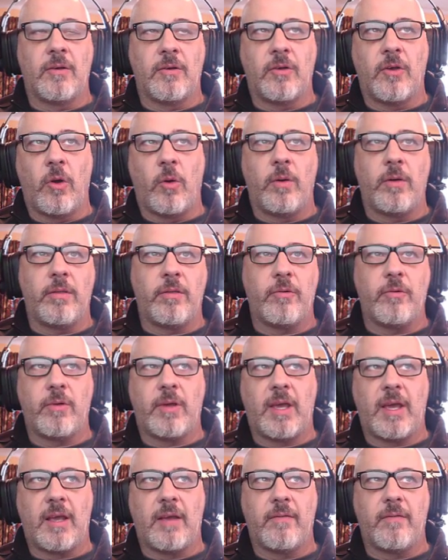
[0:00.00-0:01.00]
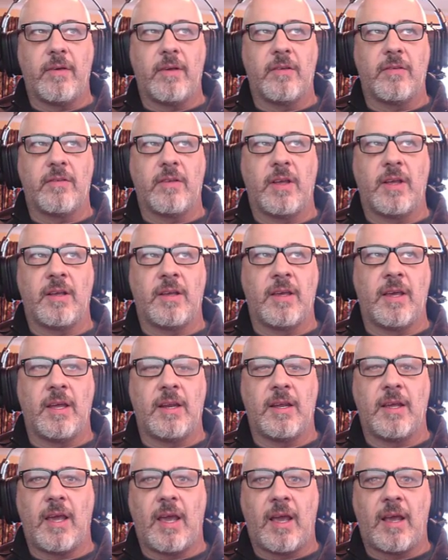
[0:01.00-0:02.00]
going through Canvas and
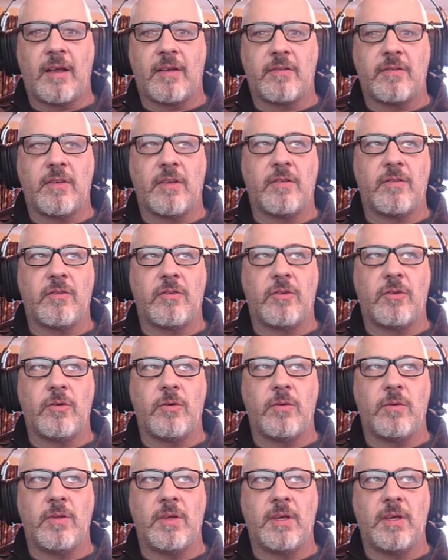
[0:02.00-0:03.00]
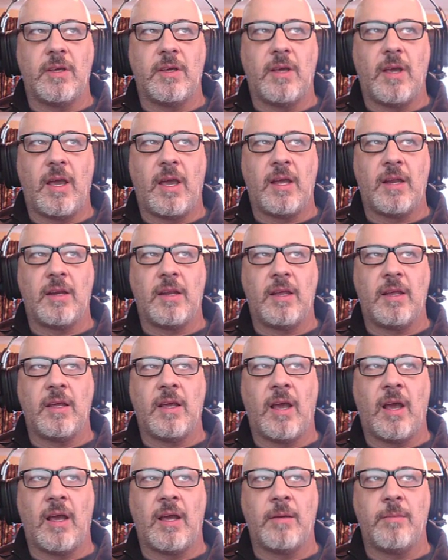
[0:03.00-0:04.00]
getting access to the
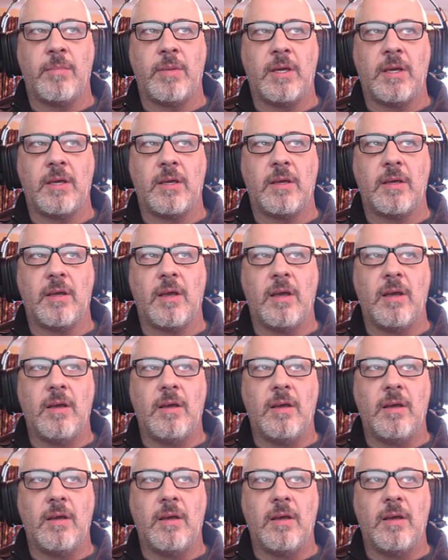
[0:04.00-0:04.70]
NEIB